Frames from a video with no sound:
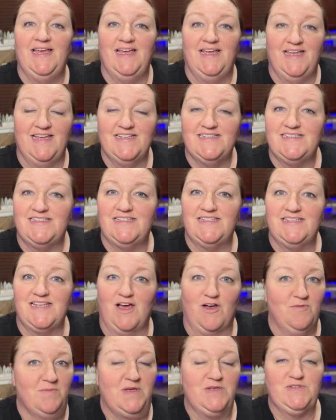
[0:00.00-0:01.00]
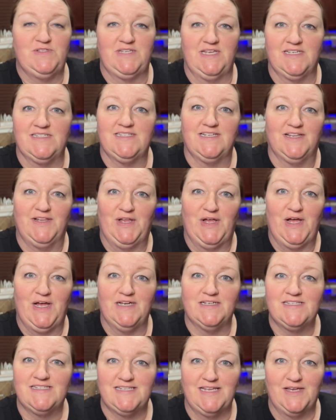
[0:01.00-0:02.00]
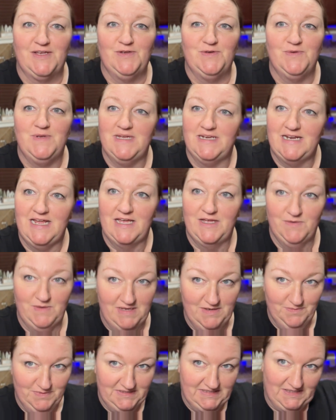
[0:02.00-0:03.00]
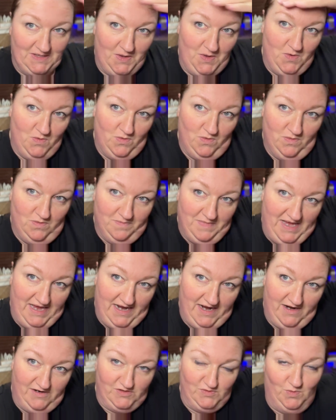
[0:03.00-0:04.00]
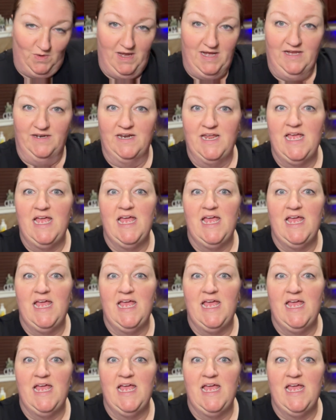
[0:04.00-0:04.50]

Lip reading: It's almost 6 o'clock, so, it was my hair's wild.